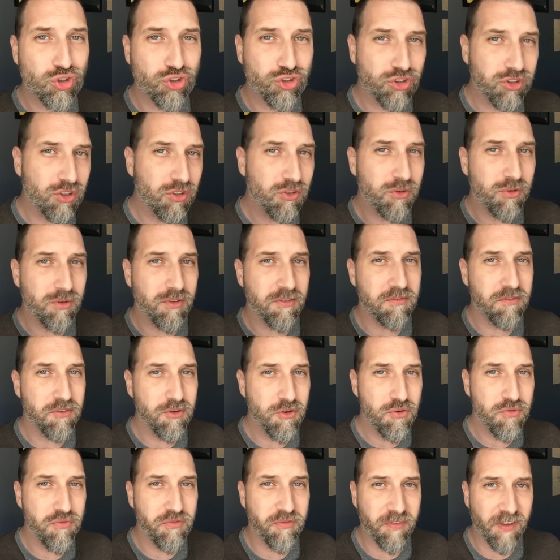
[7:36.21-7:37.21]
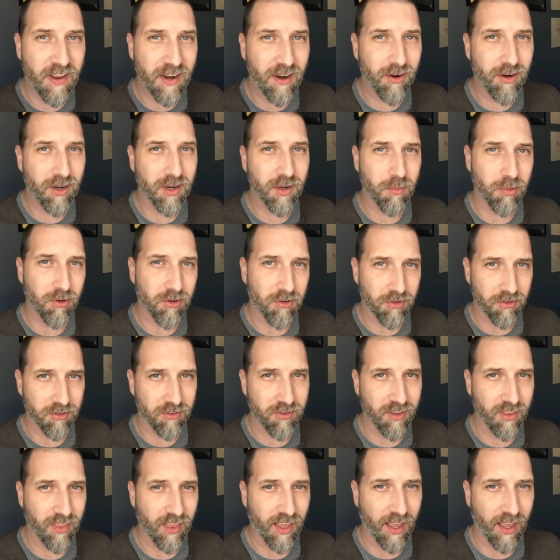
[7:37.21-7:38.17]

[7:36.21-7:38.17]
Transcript: slew of new variables to